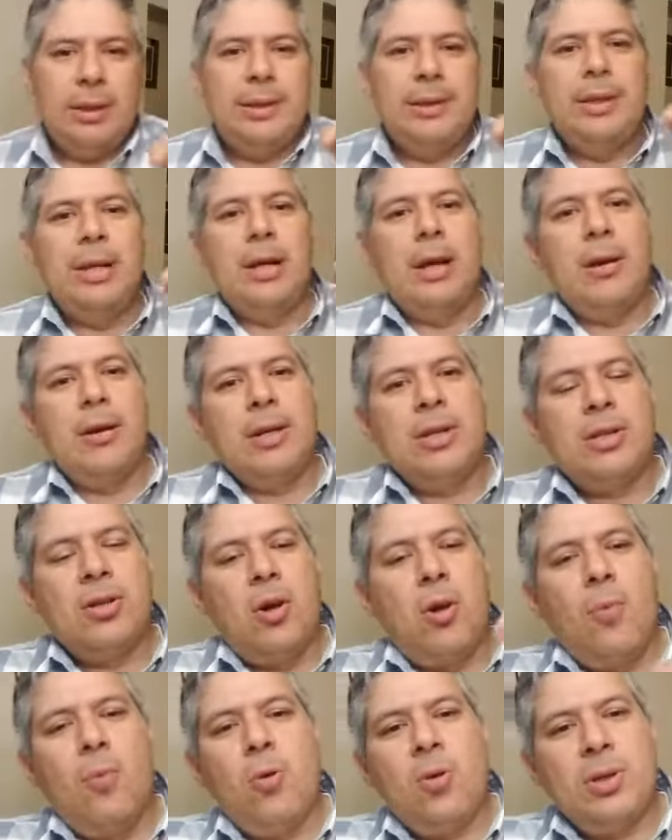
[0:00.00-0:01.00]
There is
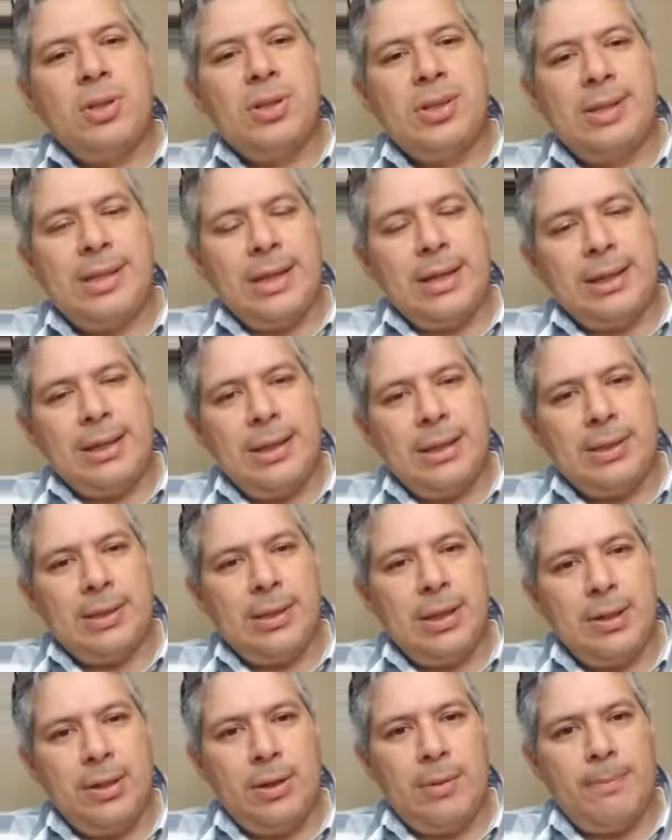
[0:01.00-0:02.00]
no more sickness
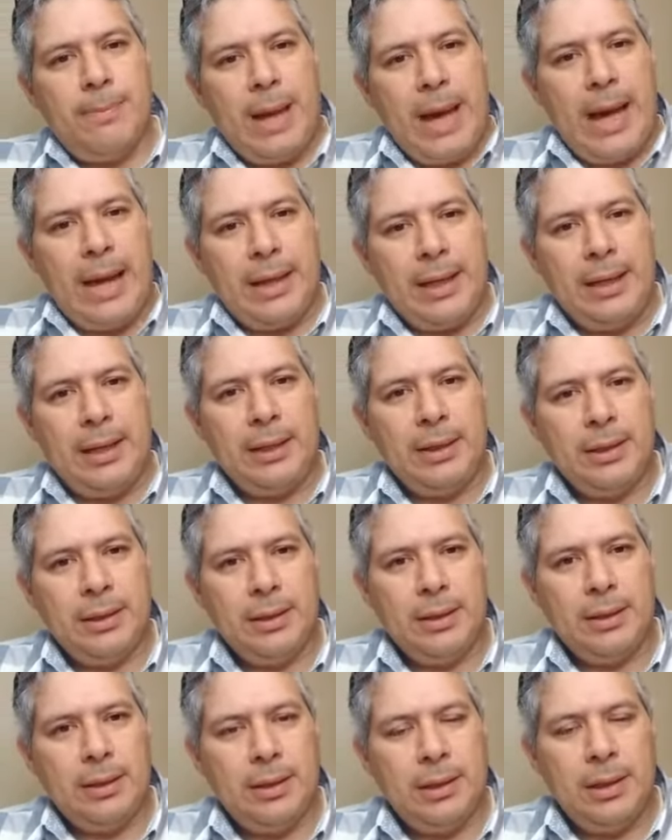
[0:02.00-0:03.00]
in your body.
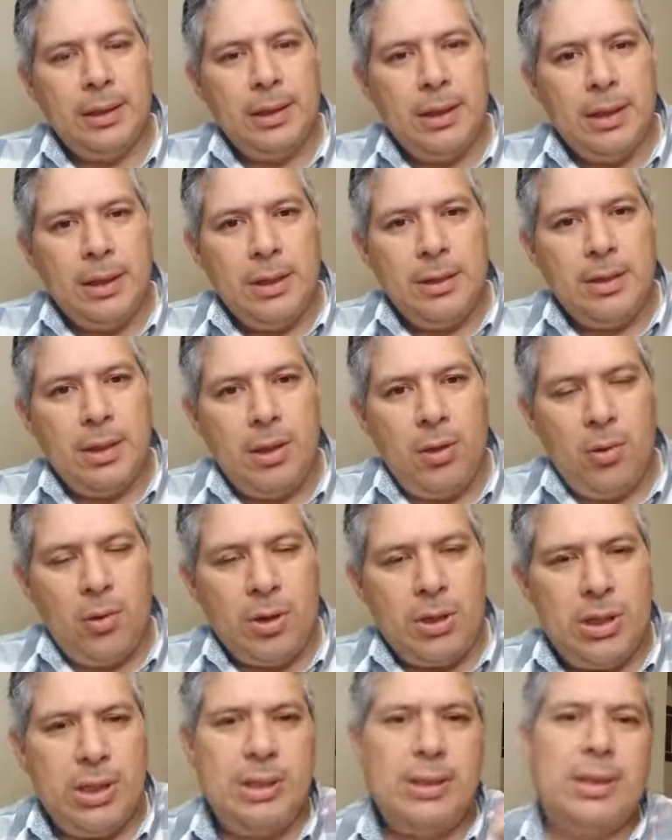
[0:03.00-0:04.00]
The
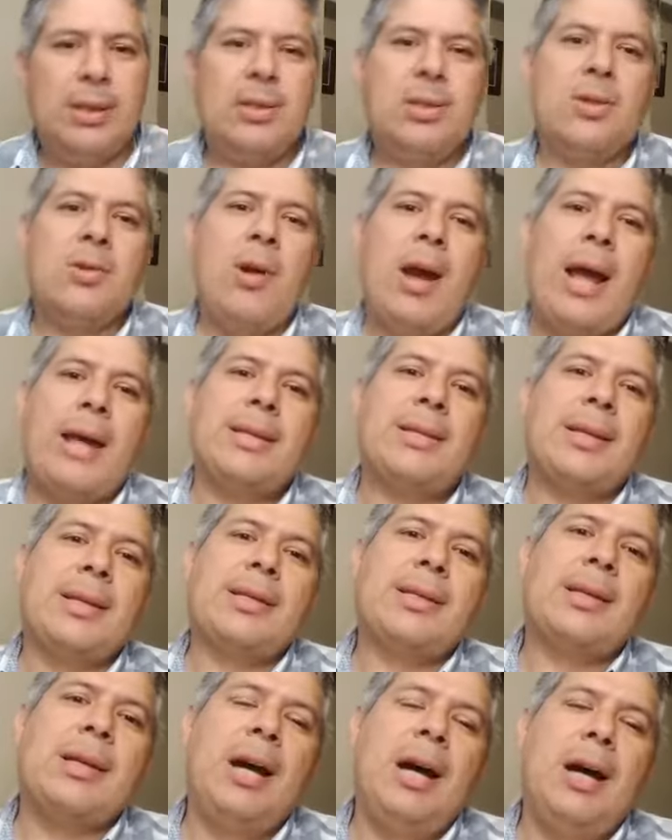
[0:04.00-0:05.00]
Lord Jesus Christ
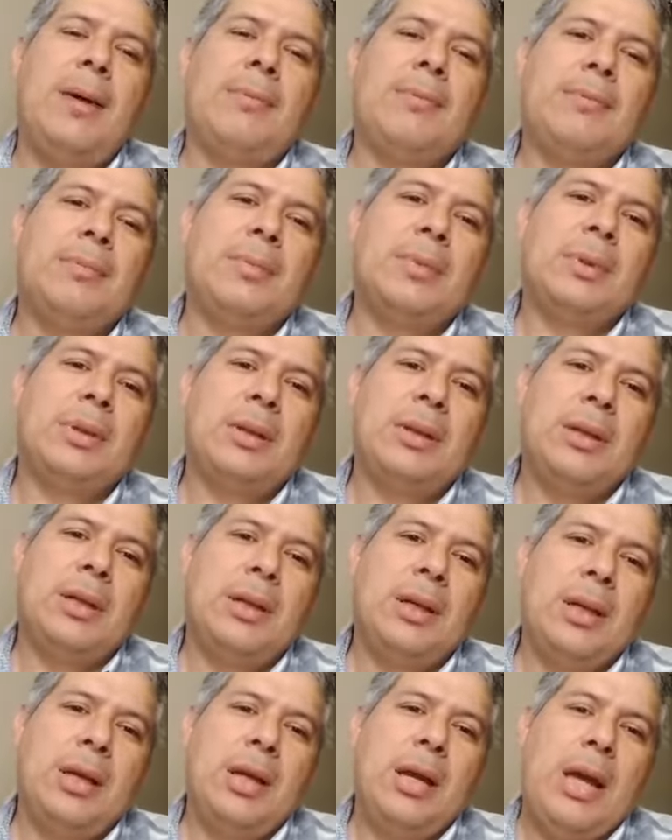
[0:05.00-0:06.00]
has come.
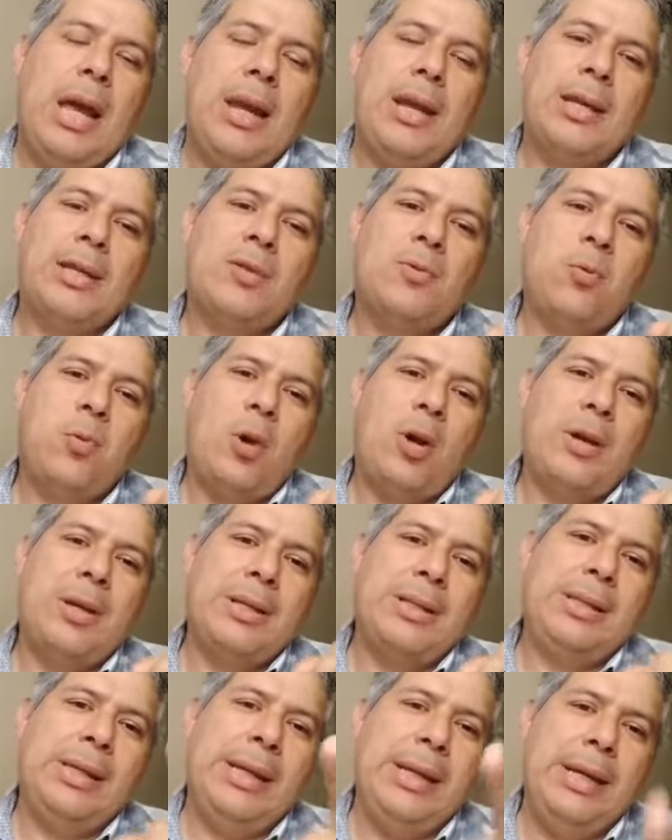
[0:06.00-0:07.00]
and His word
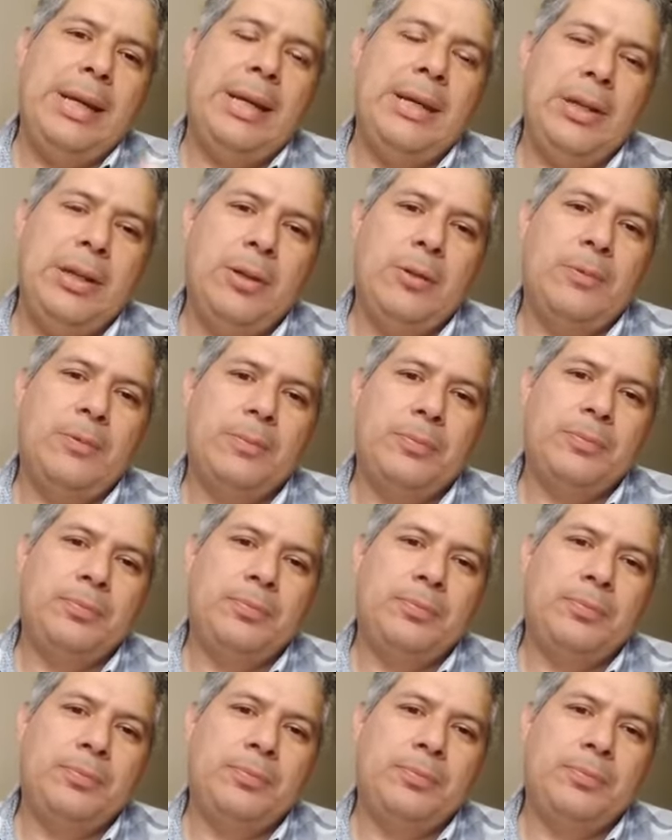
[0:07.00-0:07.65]
is healing you.